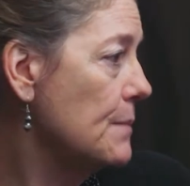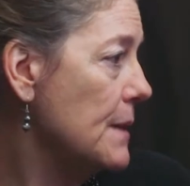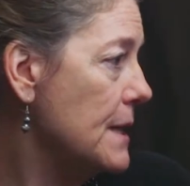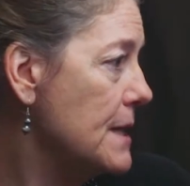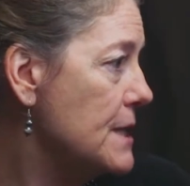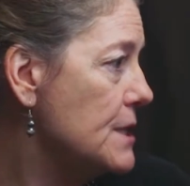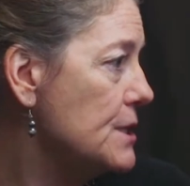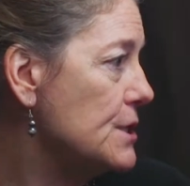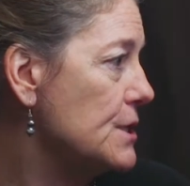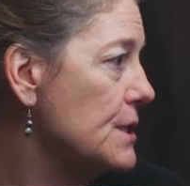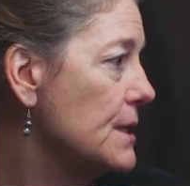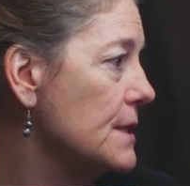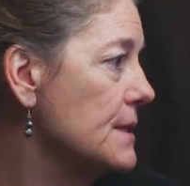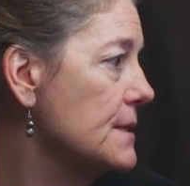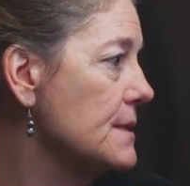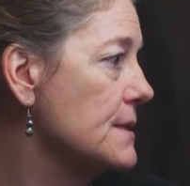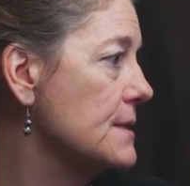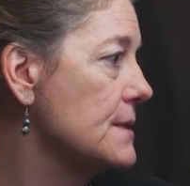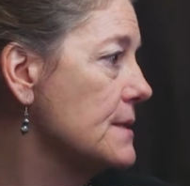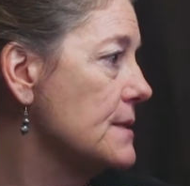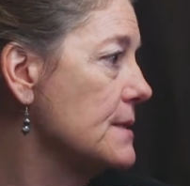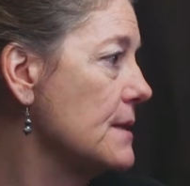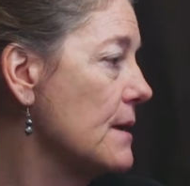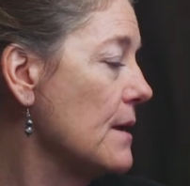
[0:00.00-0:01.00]

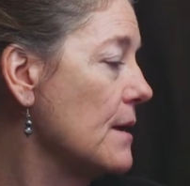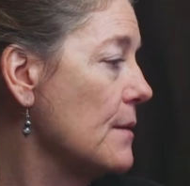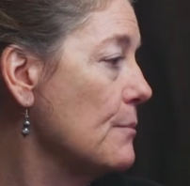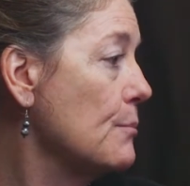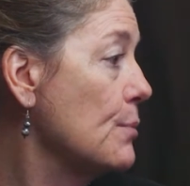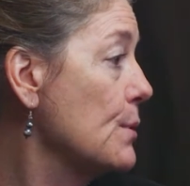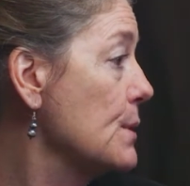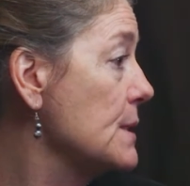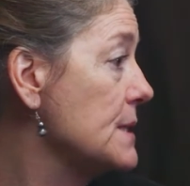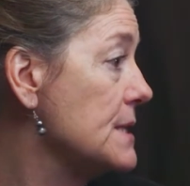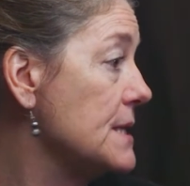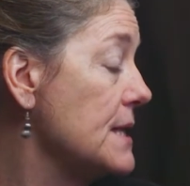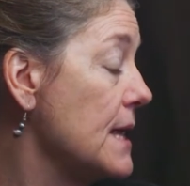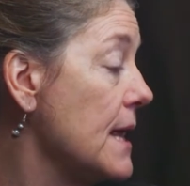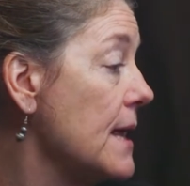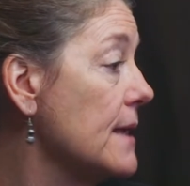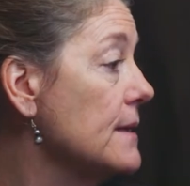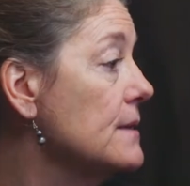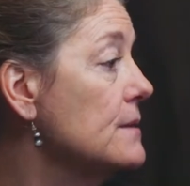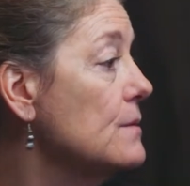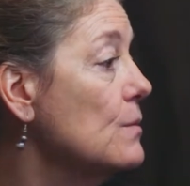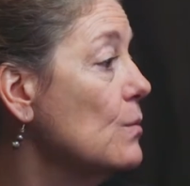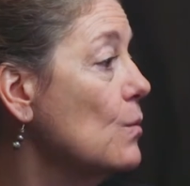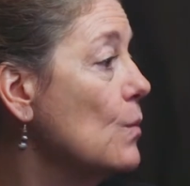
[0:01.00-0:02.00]
patients uh,
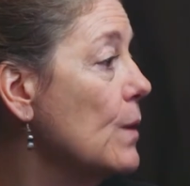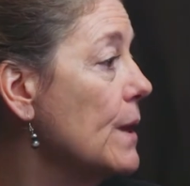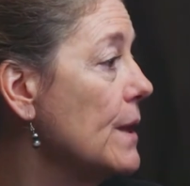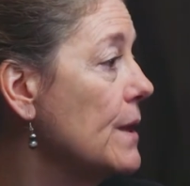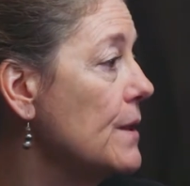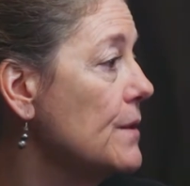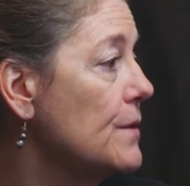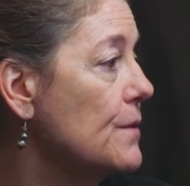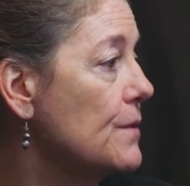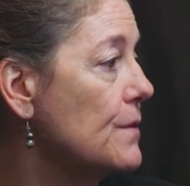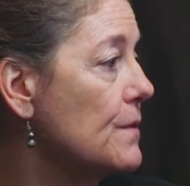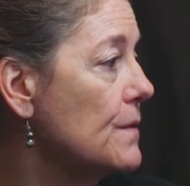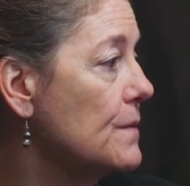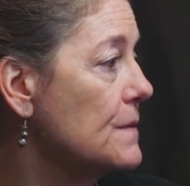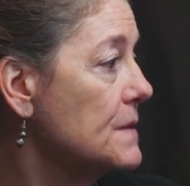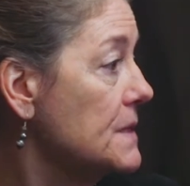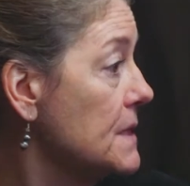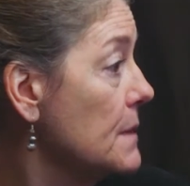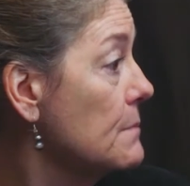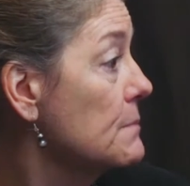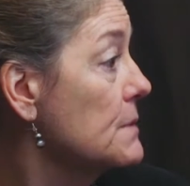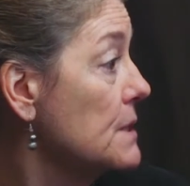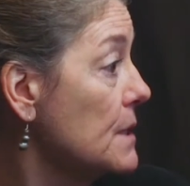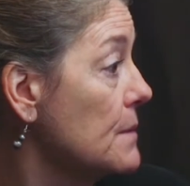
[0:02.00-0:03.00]
present with
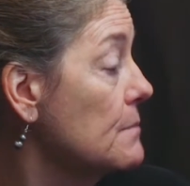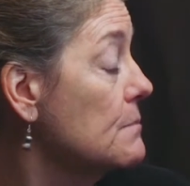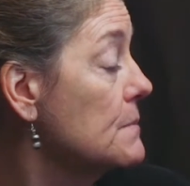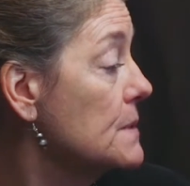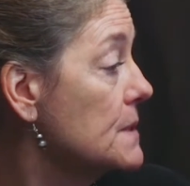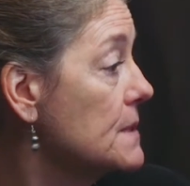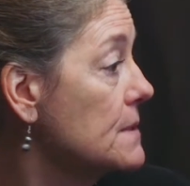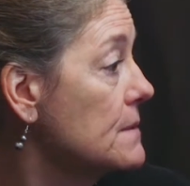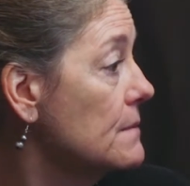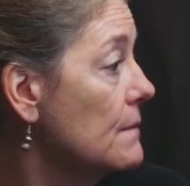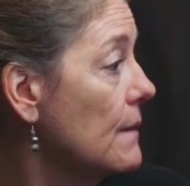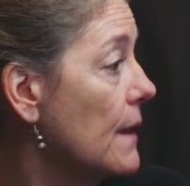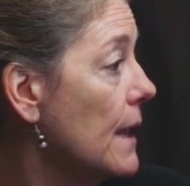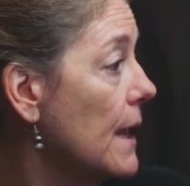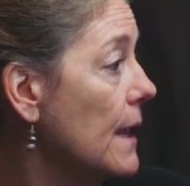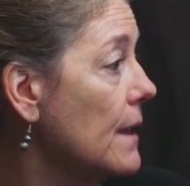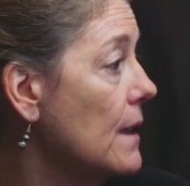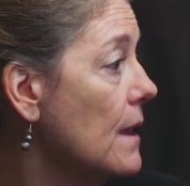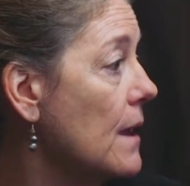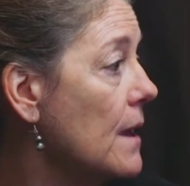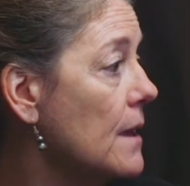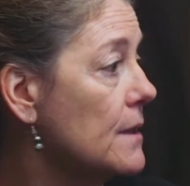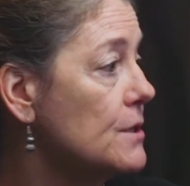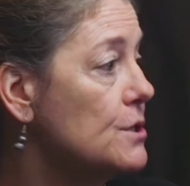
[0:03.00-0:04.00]
symptoms
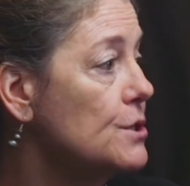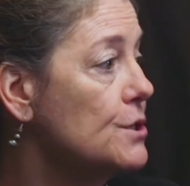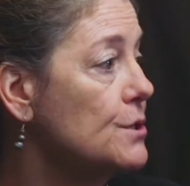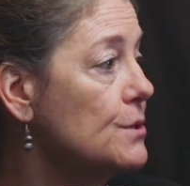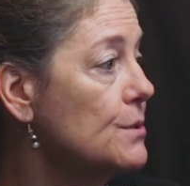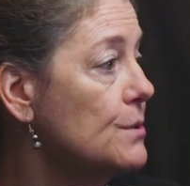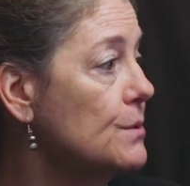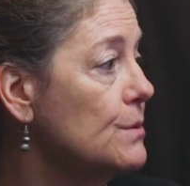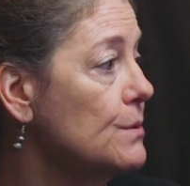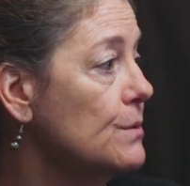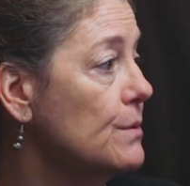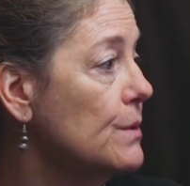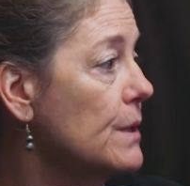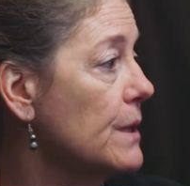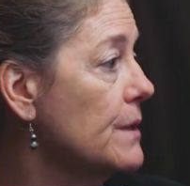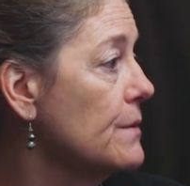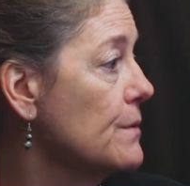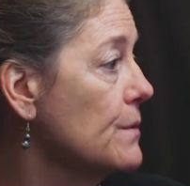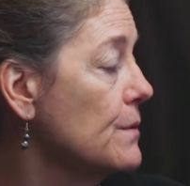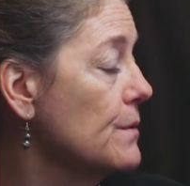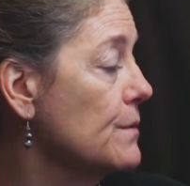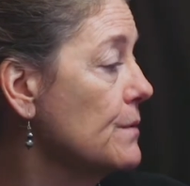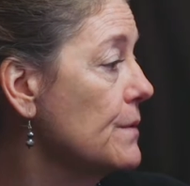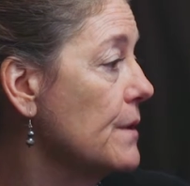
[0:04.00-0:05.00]
uh, to
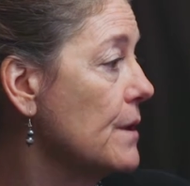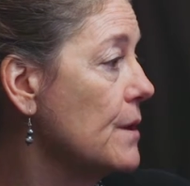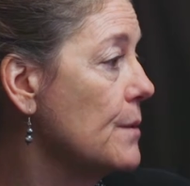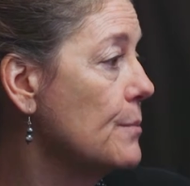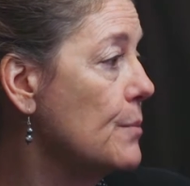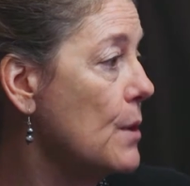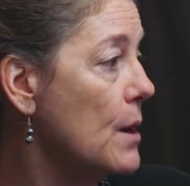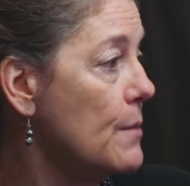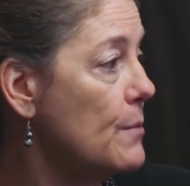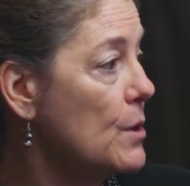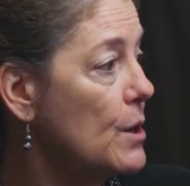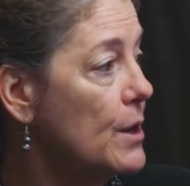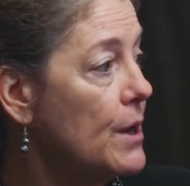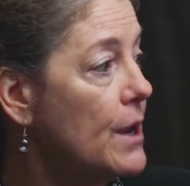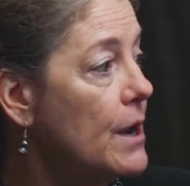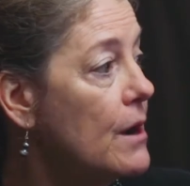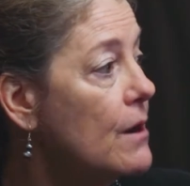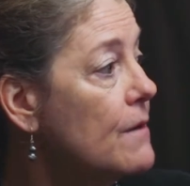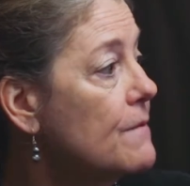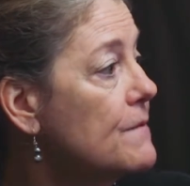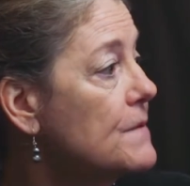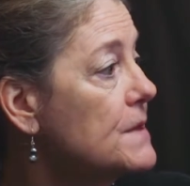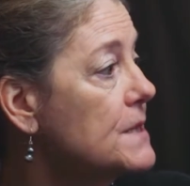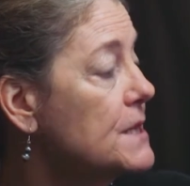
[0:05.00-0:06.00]
either their primary
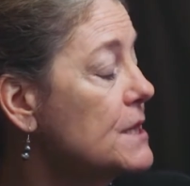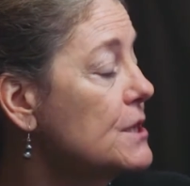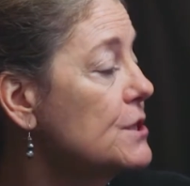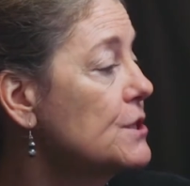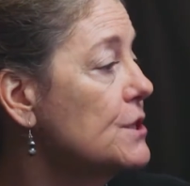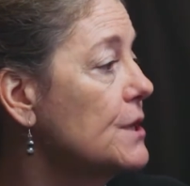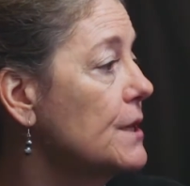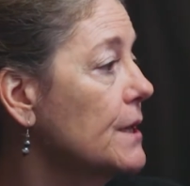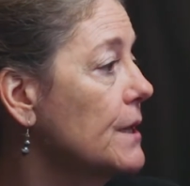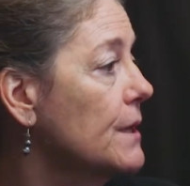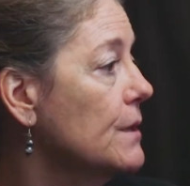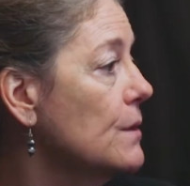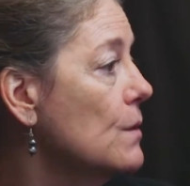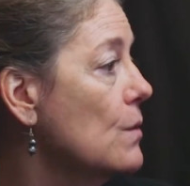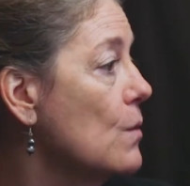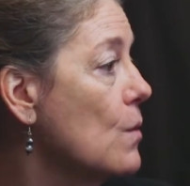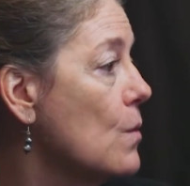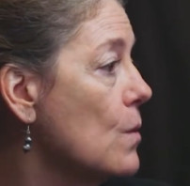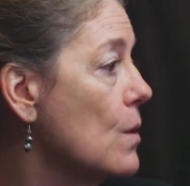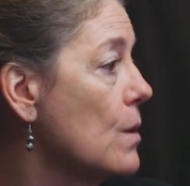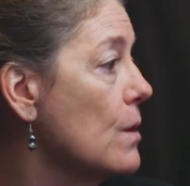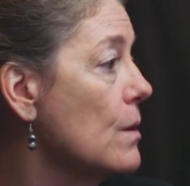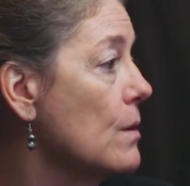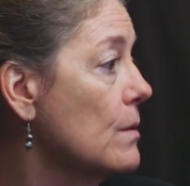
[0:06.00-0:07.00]
care physician
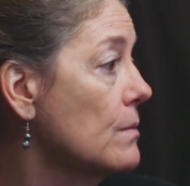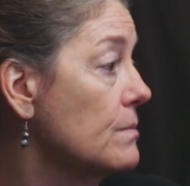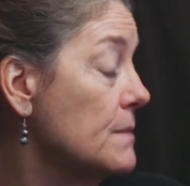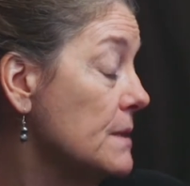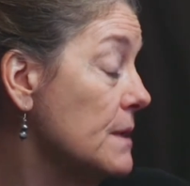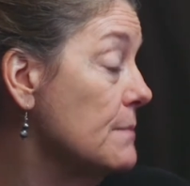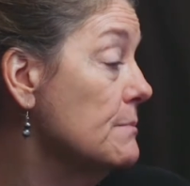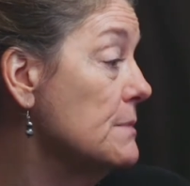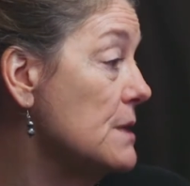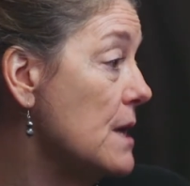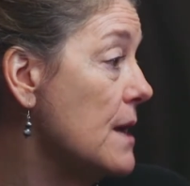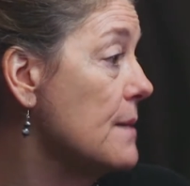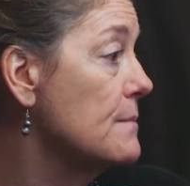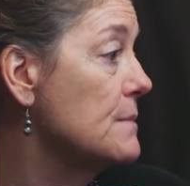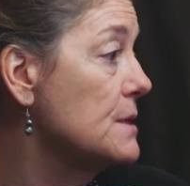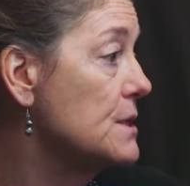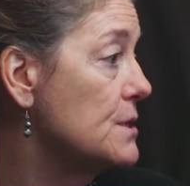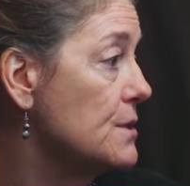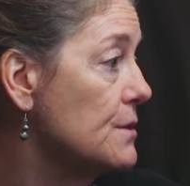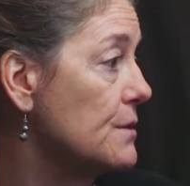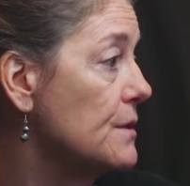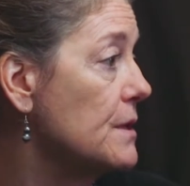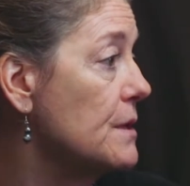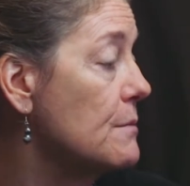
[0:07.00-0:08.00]
or sometimes
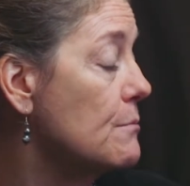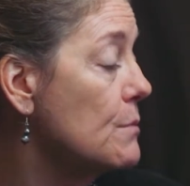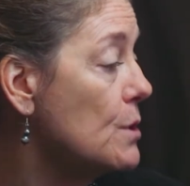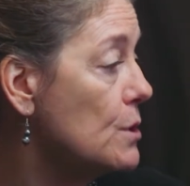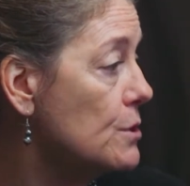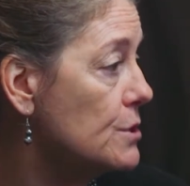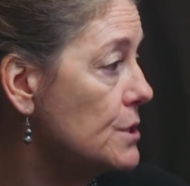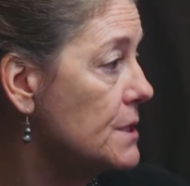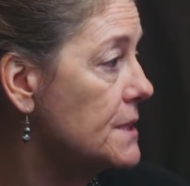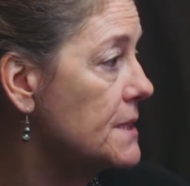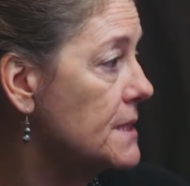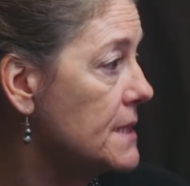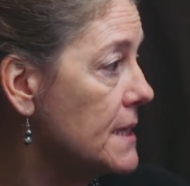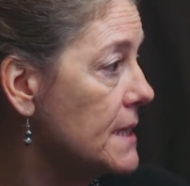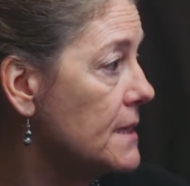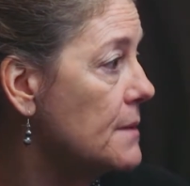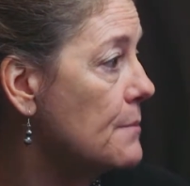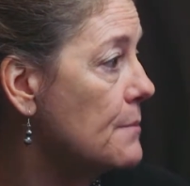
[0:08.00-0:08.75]
to the emergency